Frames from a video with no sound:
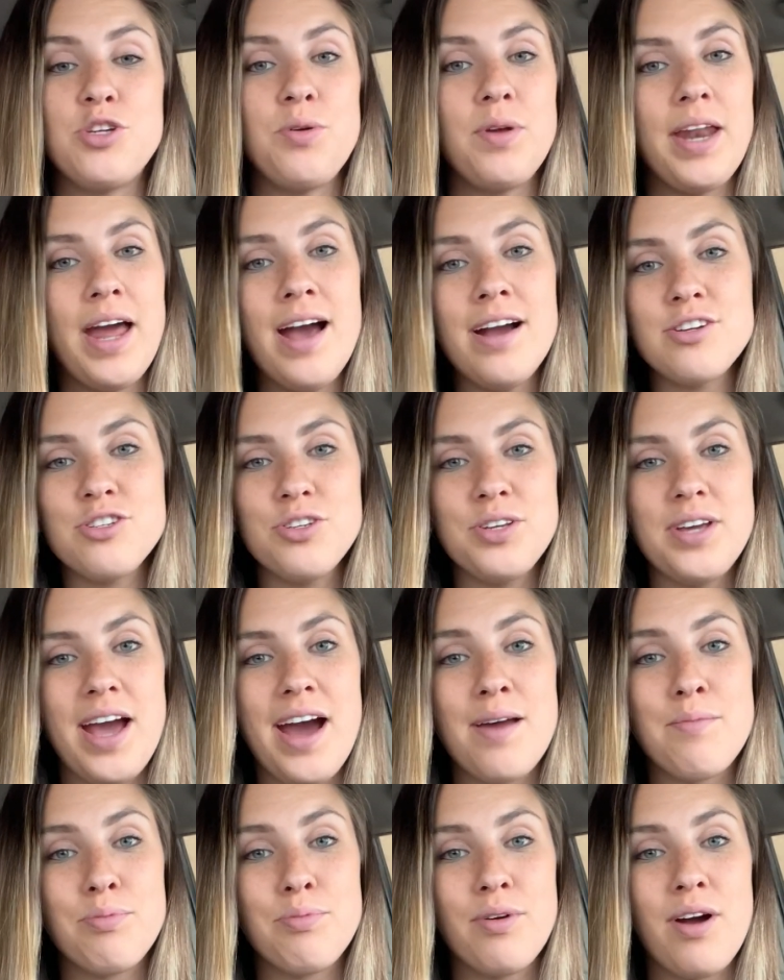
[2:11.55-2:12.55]
You can actually
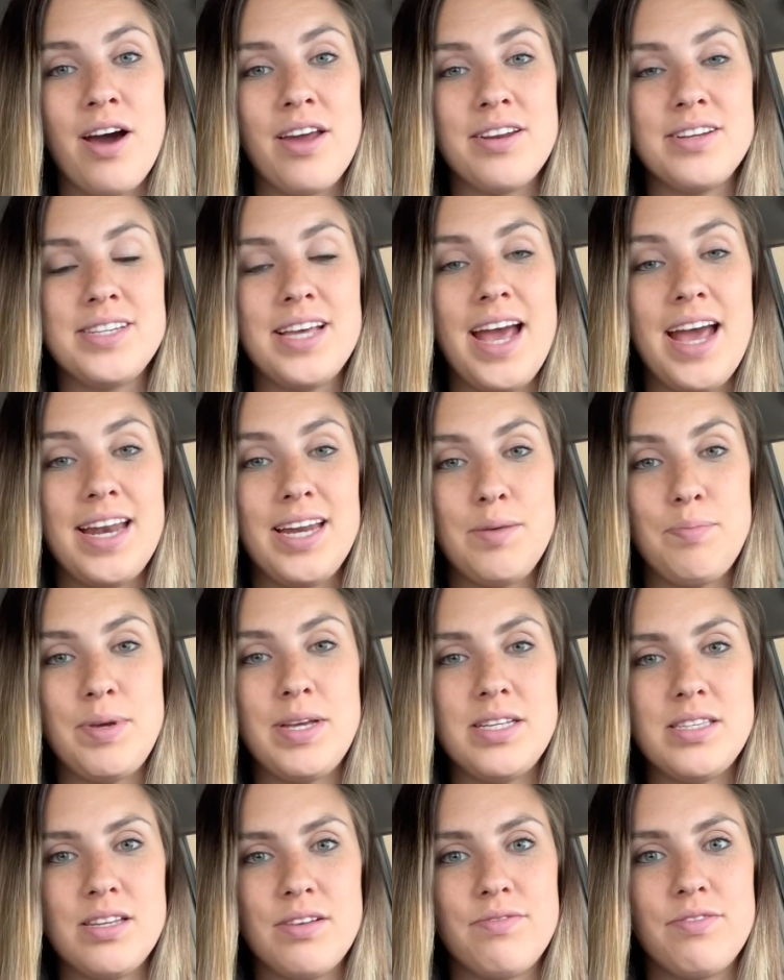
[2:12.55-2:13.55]
add burrata to any
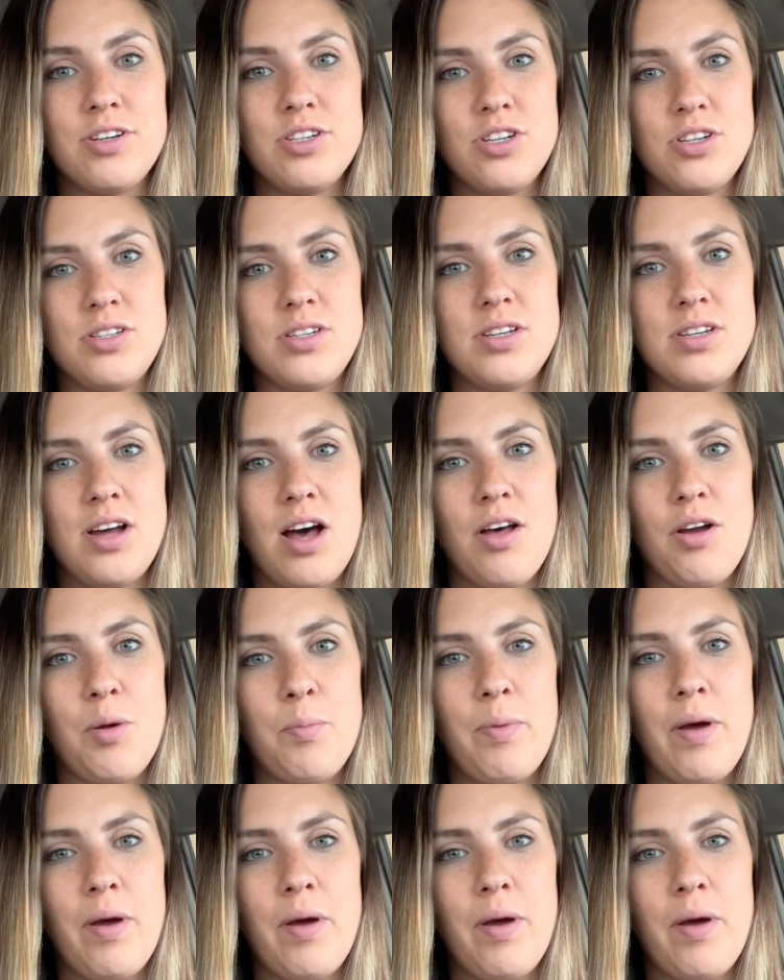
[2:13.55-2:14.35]
pizza for just $1,